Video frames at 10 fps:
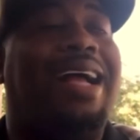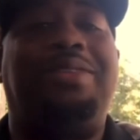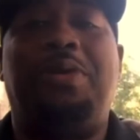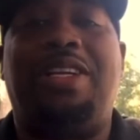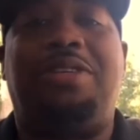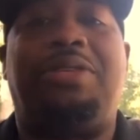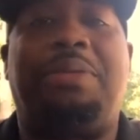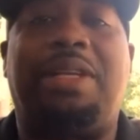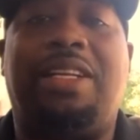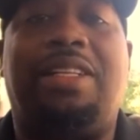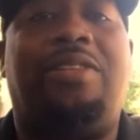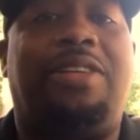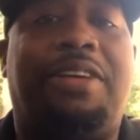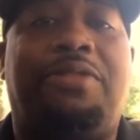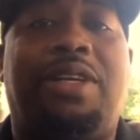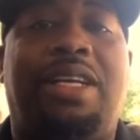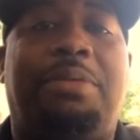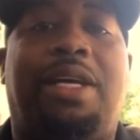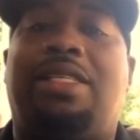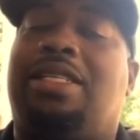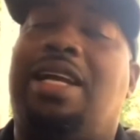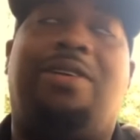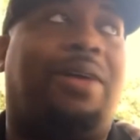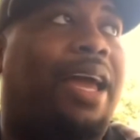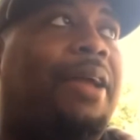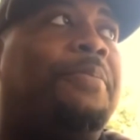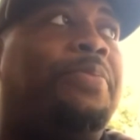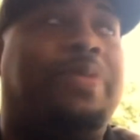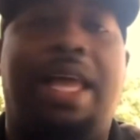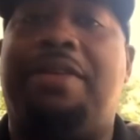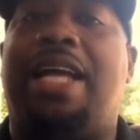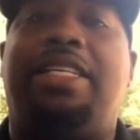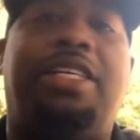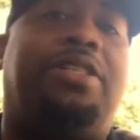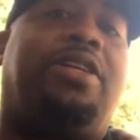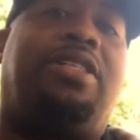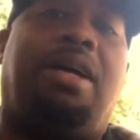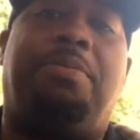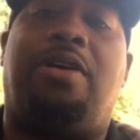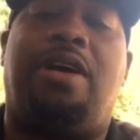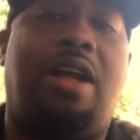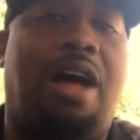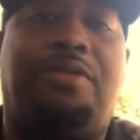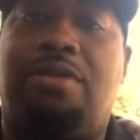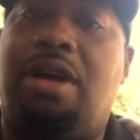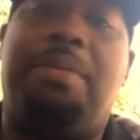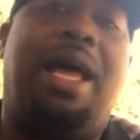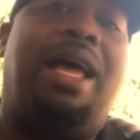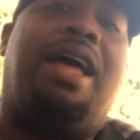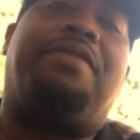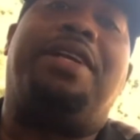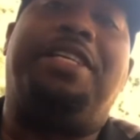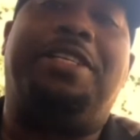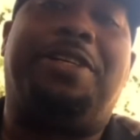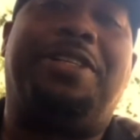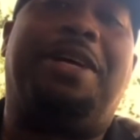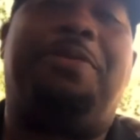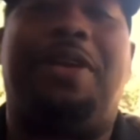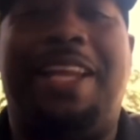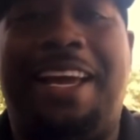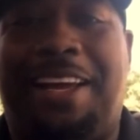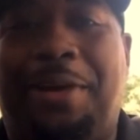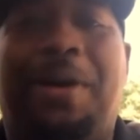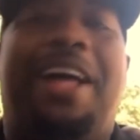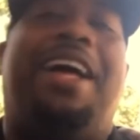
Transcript: I just wanted to do something a little differently, because it's like, okay, I've got t-shirts up on OfferUp, I've got t-shirts up on Let Go,